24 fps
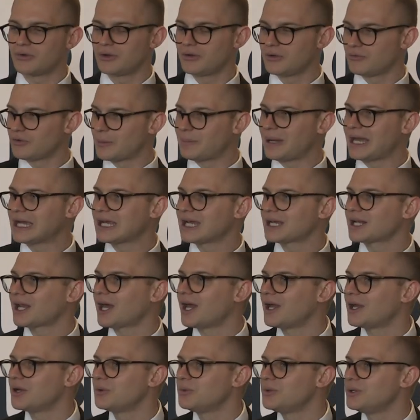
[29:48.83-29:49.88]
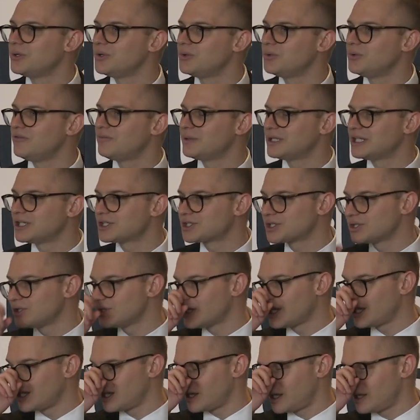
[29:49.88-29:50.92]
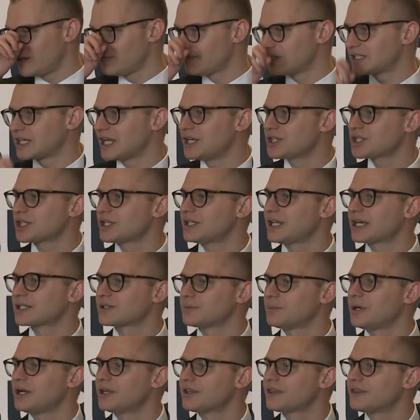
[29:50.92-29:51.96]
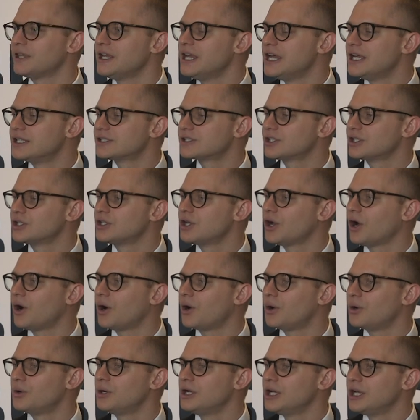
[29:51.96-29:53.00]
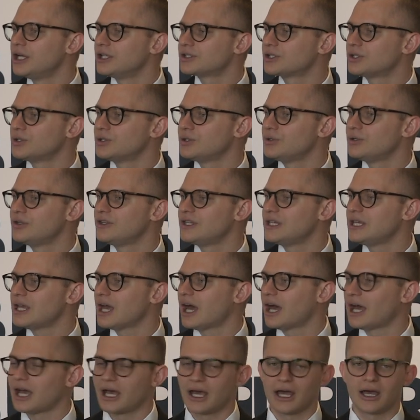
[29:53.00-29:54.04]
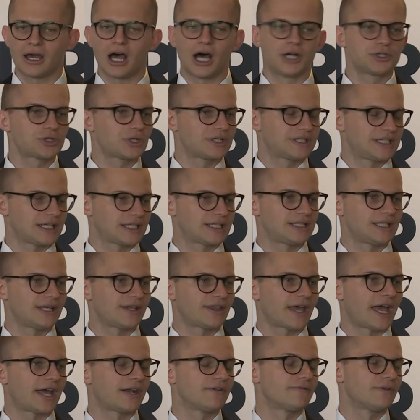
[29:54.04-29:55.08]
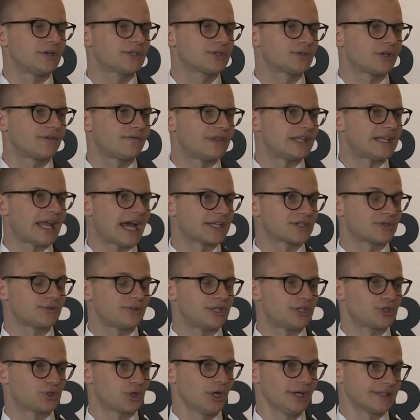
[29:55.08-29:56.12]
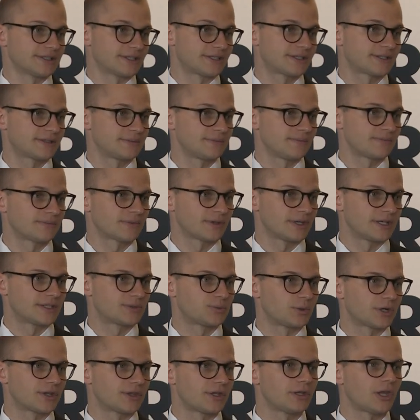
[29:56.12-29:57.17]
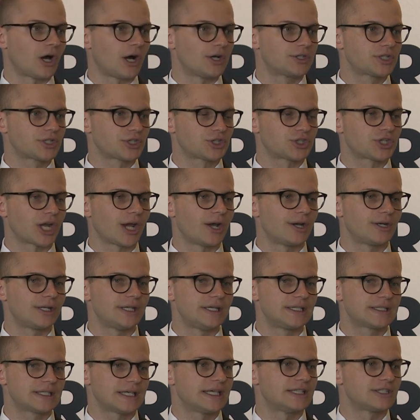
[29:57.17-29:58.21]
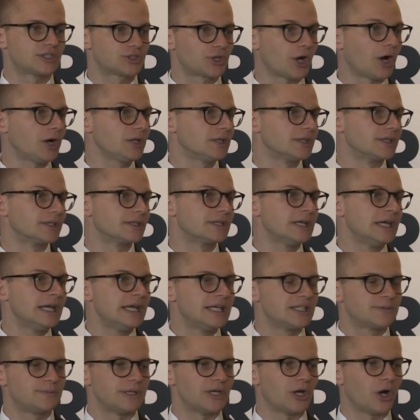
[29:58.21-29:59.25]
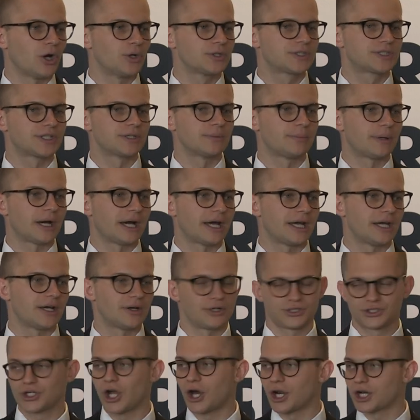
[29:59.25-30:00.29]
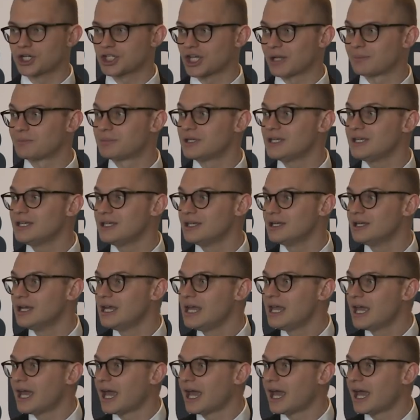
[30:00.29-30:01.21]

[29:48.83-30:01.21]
Rebecca and I, we've been issued an invitation next month to go to the 160th anniversary of the Nazarene Trust. It's one of the largest charities in Scotland. It's being hosted by a Scottish MP.